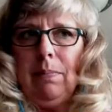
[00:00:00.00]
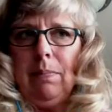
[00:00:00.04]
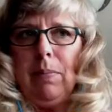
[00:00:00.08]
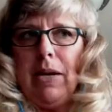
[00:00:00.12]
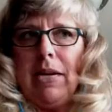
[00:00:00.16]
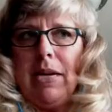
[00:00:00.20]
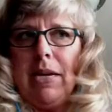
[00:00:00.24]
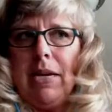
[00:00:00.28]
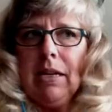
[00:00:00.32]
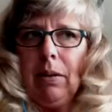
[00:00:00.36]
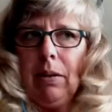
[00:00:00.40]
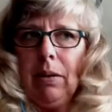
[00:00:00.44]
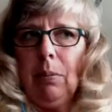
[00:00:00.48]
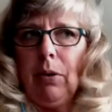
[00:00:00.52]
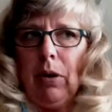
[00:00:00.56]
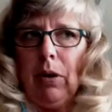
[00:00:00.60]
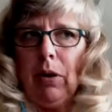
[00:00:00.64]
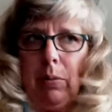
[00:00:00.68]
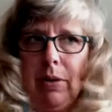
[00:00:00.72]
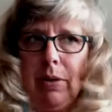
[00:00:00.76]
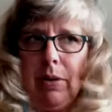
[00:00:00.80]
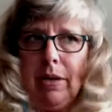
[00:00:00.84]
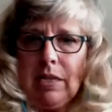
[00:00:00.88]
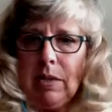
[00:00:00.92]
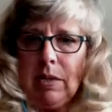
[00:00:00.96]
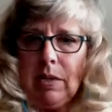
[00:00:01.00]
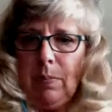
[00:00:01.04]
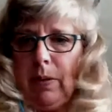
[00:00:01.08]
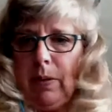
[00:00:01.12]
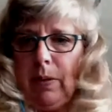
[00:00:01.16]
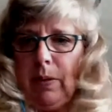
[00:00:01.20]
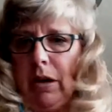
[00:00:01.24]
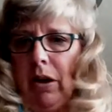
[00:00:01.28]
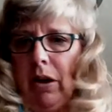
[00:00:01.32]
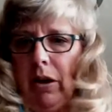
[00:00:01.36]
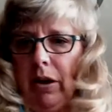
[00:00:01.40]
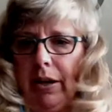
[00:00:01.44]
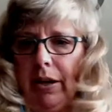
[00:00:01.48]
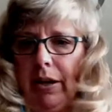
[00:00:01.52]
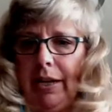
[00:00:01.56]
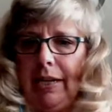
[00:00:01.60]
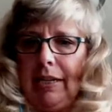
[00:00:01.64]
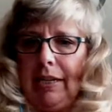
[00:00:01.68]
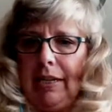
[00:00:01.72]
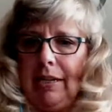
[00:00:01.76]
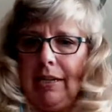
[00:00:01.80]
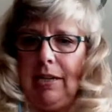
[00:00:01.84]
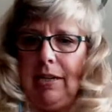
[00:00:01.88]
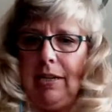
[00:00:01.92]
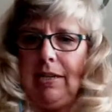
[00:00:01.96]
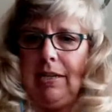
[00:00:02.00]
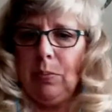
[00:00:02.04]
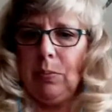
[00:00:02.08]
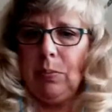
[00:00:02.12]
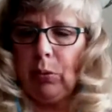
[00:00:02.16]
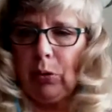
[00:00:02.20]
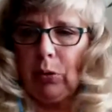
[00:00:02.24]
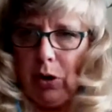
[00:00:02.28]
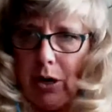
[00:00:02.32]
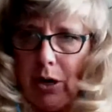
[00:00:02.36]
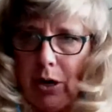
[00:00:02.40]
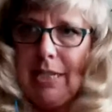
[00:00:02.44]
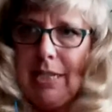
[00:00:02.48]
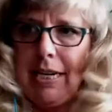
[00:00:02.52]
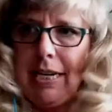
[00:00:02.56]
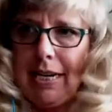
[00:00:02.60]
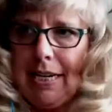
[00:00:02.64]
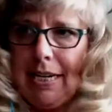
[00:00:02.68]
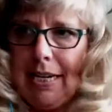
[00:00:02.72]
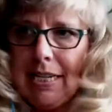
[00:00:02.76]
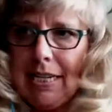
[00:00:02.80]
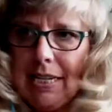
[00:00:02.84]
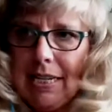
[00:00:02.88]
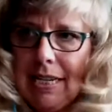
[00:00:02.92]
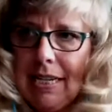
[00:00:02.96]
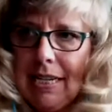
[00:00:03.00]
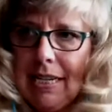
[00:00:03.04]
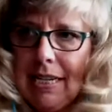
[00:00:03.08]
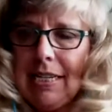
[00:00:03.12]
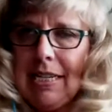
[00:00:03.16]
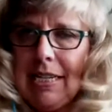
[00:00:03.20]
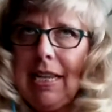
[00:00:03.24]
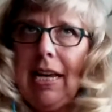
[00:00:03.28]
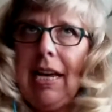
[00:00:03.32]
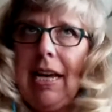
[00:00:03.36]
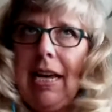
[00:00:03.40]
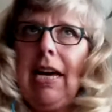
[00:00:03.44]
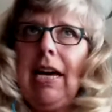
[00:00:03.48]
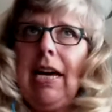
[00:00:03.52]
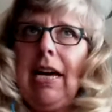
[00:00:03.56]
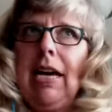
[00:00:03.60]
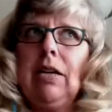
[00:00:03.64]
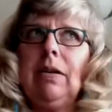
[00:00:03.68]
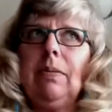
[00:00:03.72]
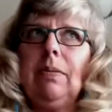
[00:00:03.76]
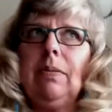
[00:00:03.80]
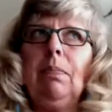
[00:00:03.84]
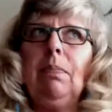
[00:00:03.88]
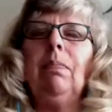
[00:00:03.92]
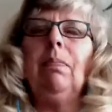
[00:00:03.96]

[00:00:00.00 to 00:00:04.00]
basic premise behind this project is that